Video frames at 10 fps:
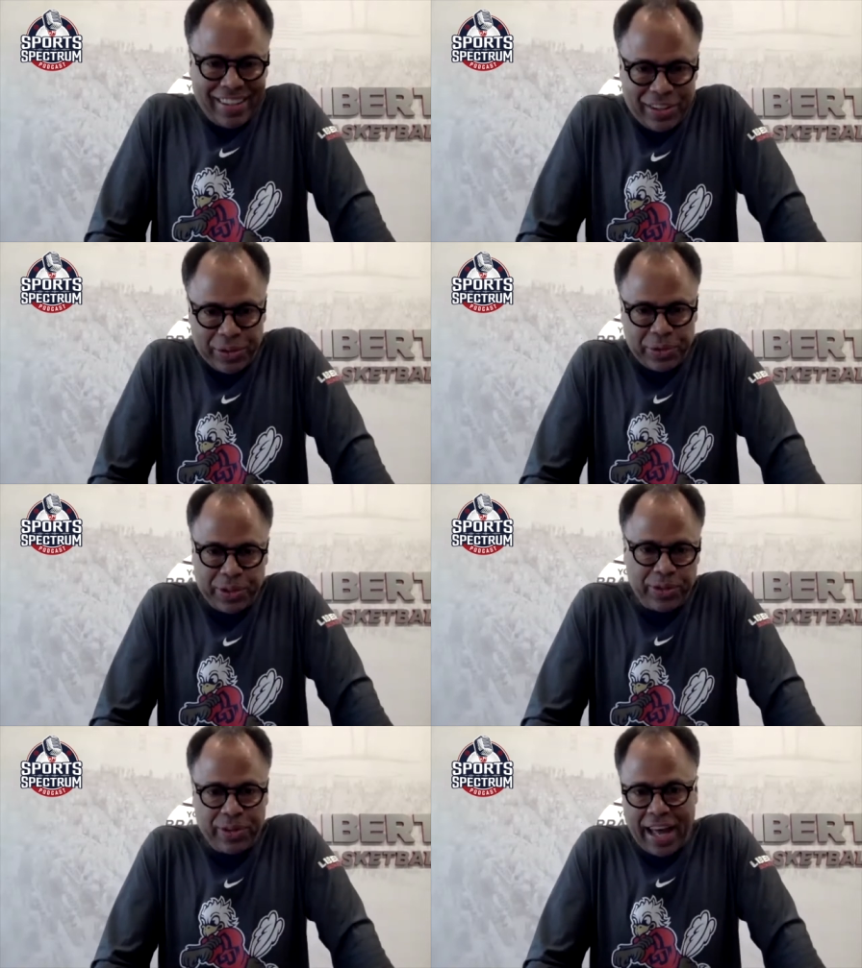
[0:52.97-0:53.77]

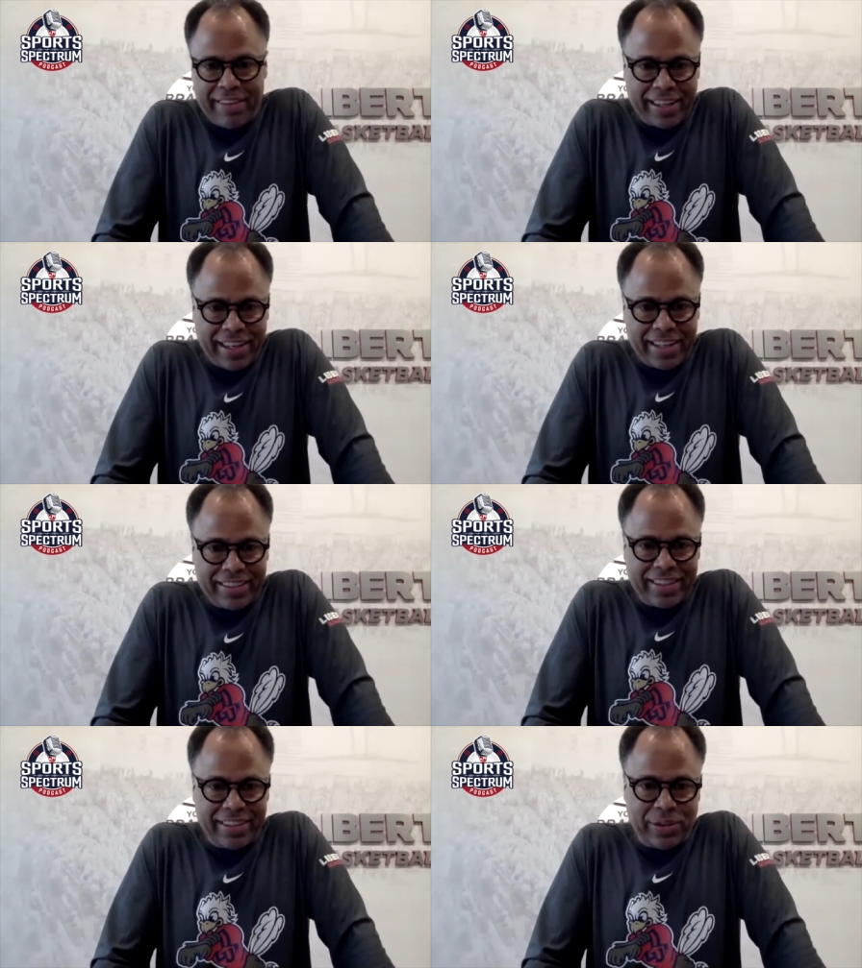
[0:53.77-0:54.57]
you navigate
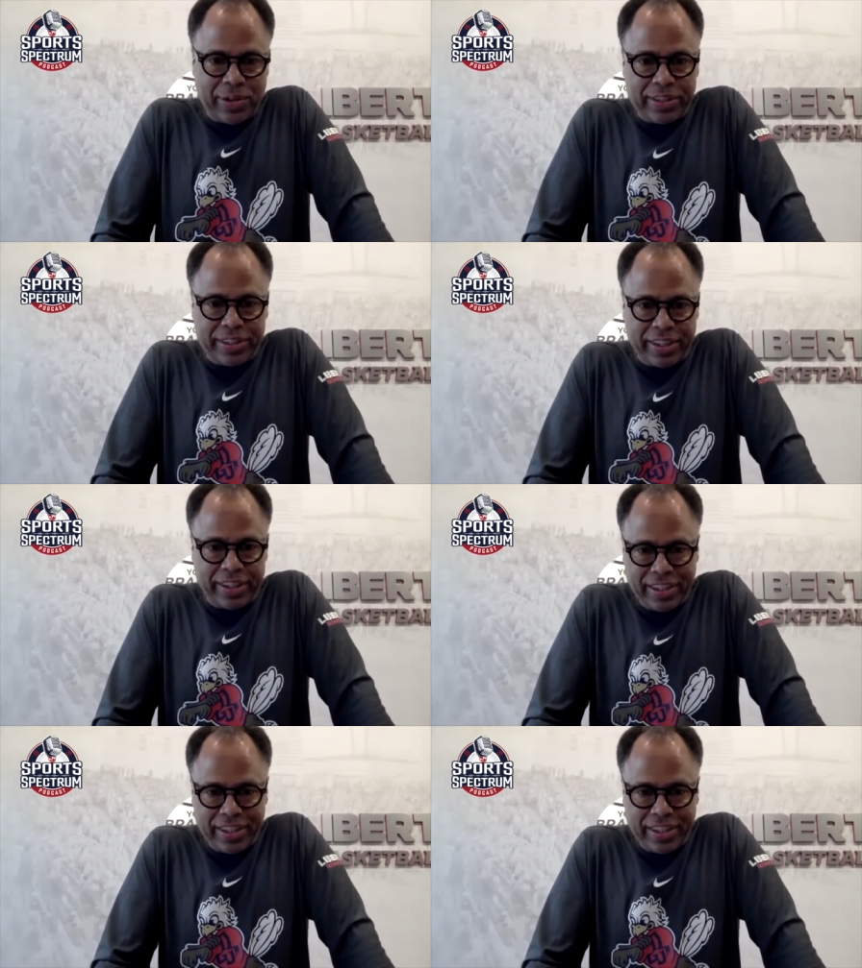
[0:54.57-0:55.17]
in order to